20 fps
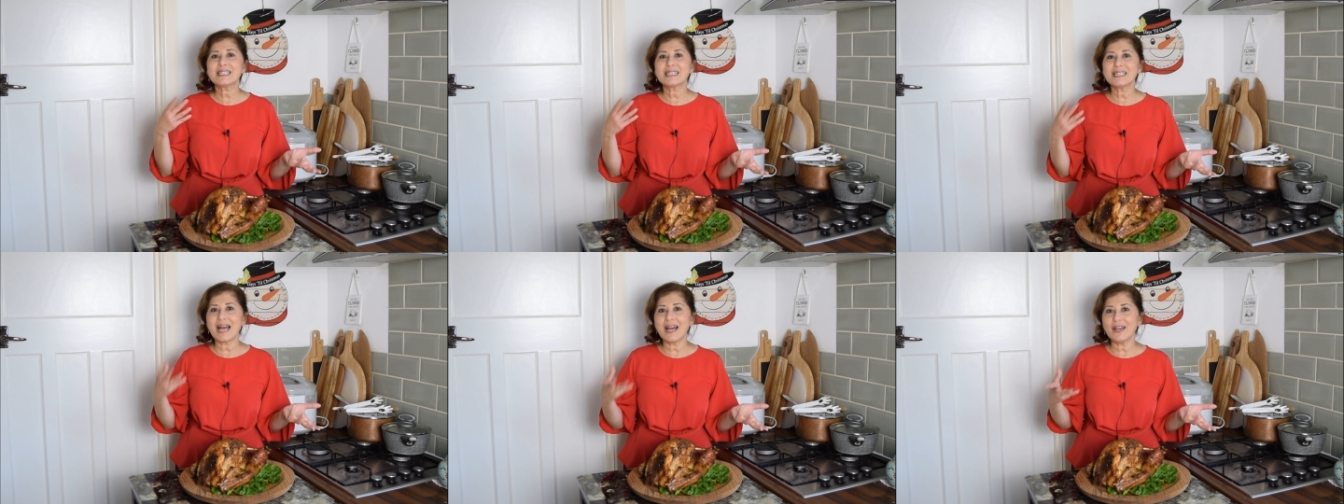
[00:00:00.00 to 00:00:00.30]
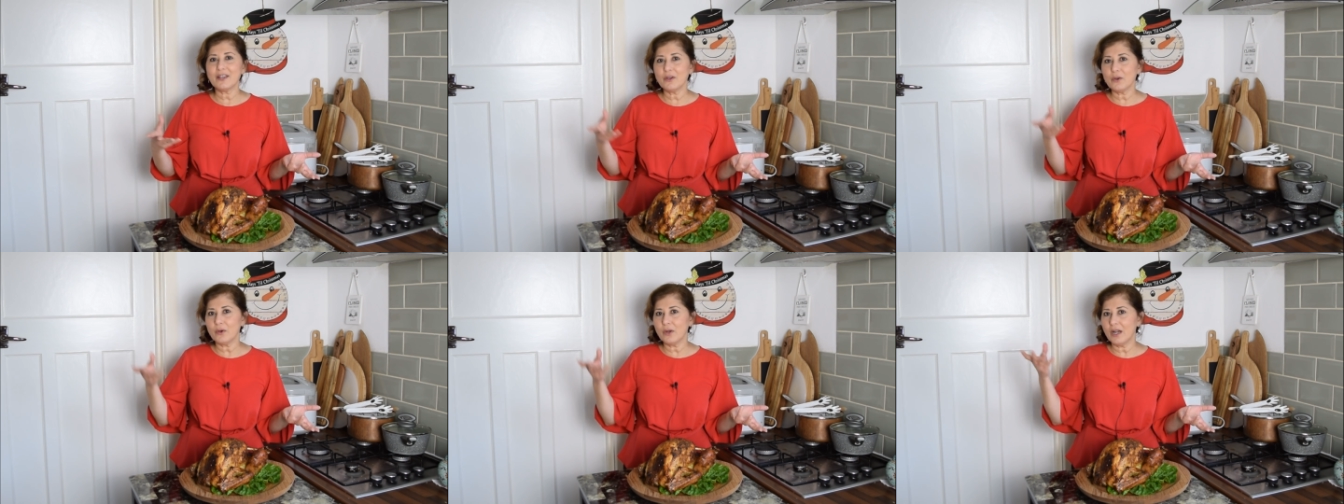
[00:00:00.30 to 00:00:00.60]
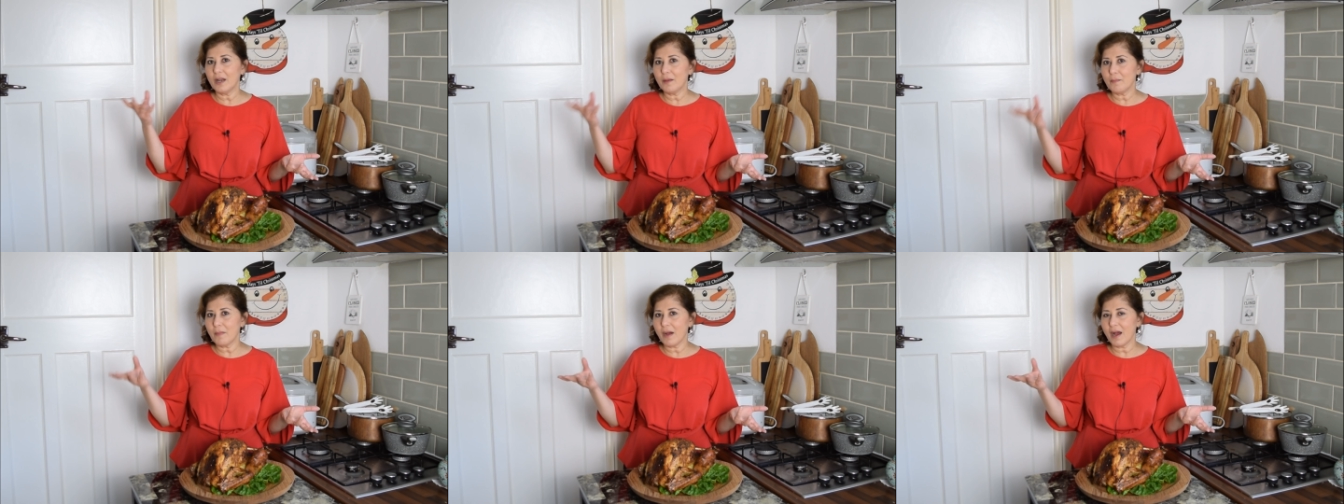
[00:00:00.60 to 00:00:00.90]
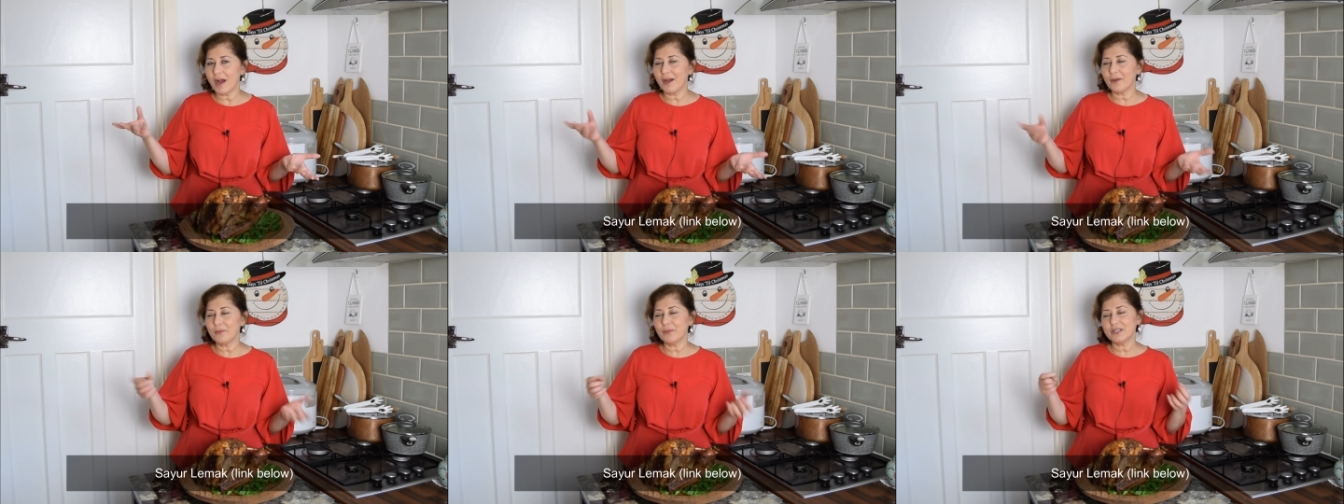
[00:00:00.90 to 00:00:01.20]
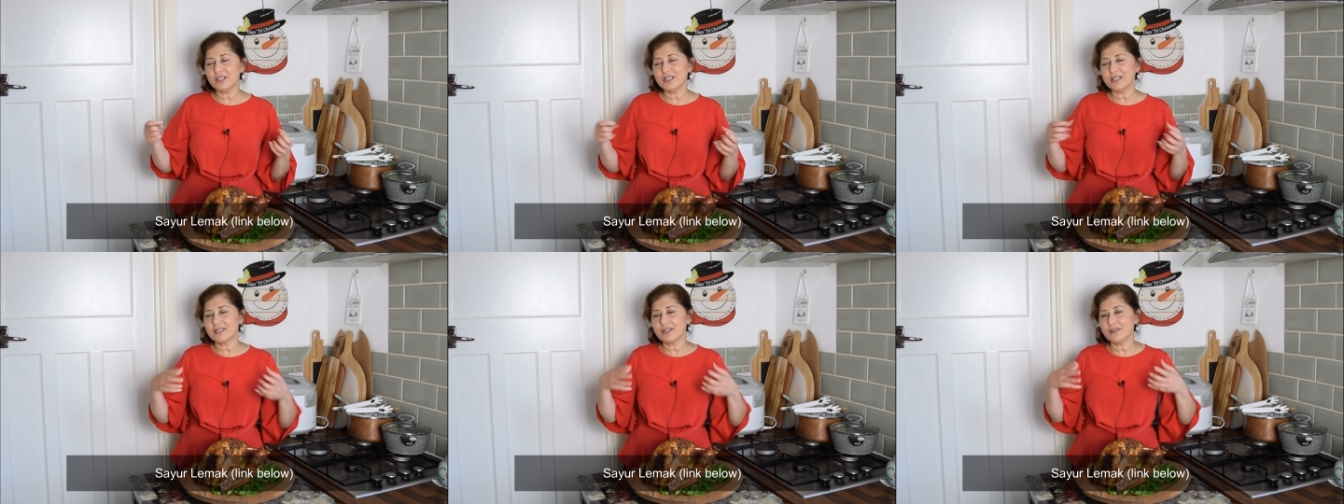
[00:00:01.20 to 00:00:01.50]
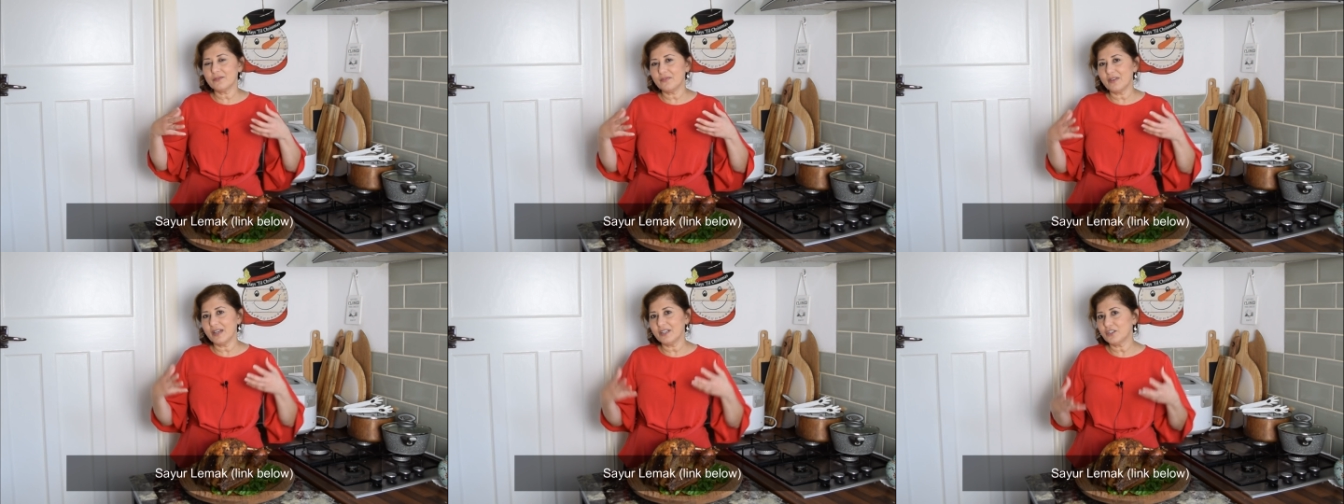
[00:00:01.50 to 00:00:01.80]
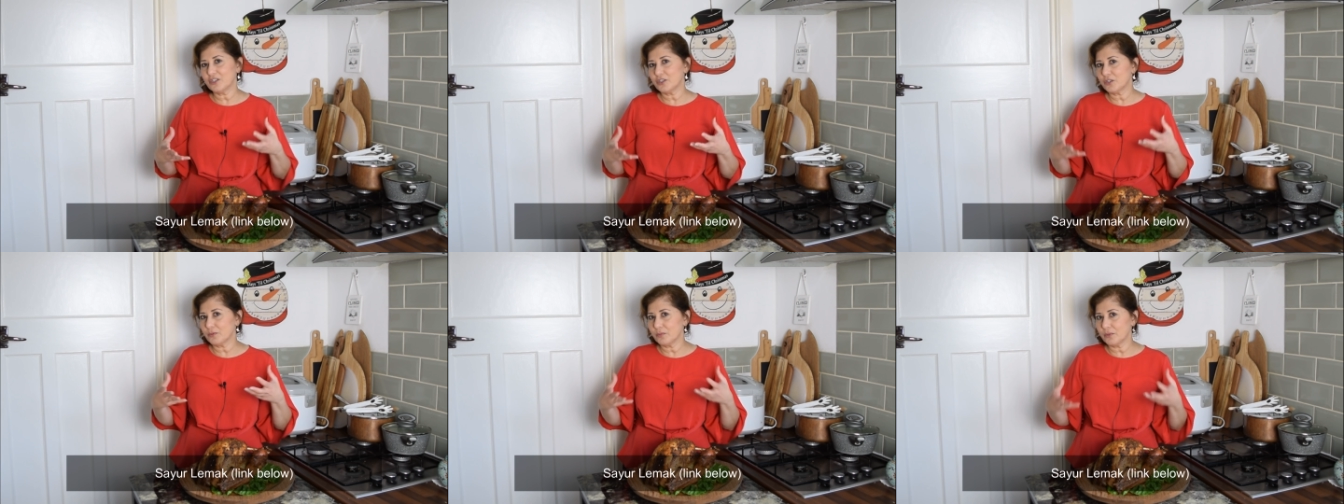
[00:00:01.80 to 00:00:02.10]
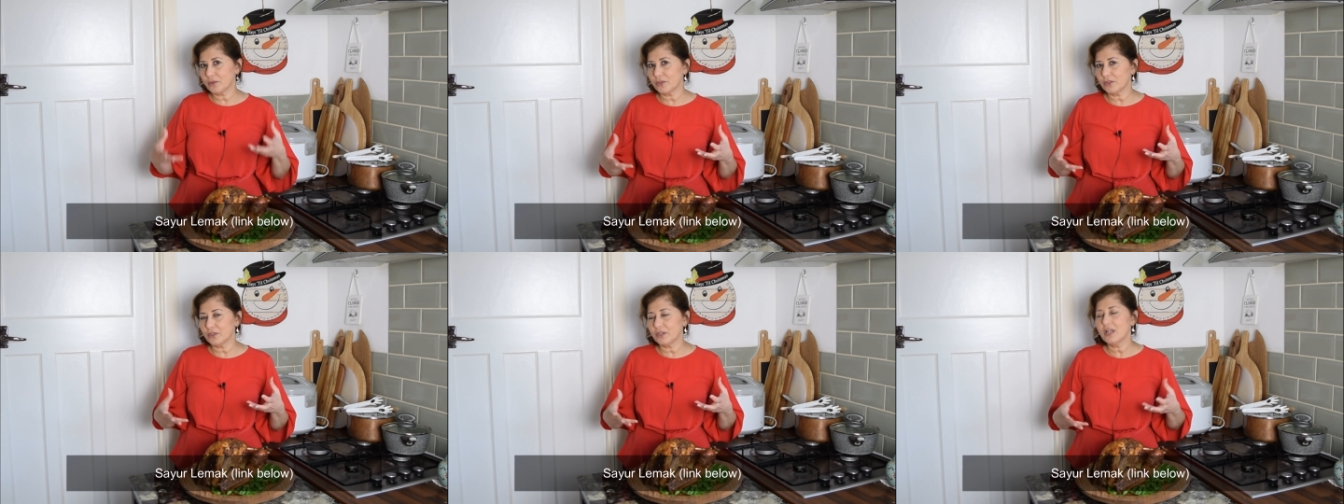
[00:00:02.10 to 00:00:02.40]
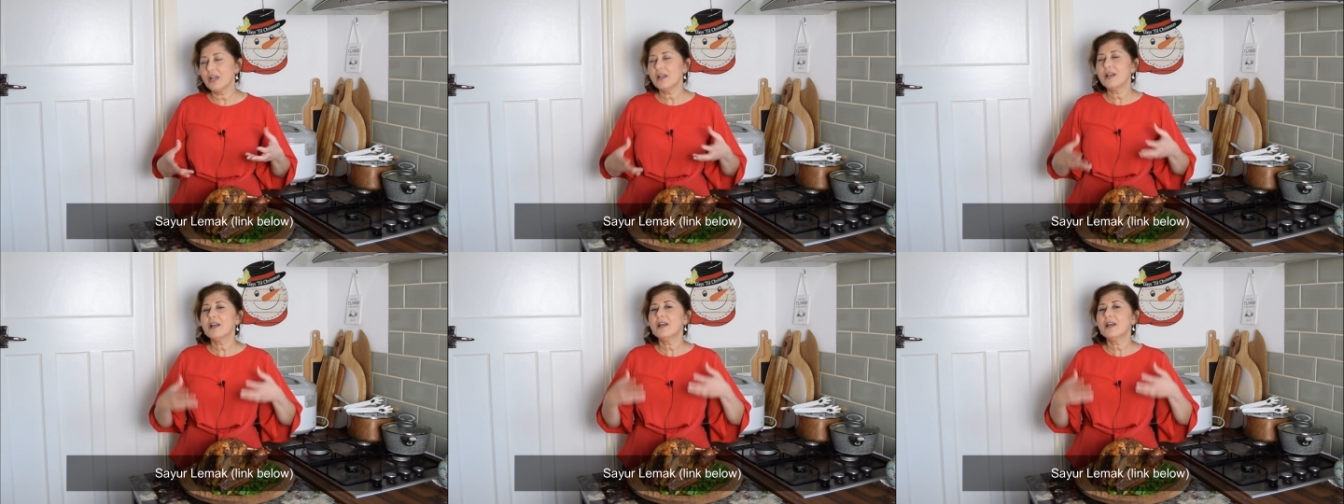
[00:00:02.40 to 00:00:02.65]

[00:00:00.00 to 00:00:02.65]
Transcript: sayur lemak, which is a vegetable,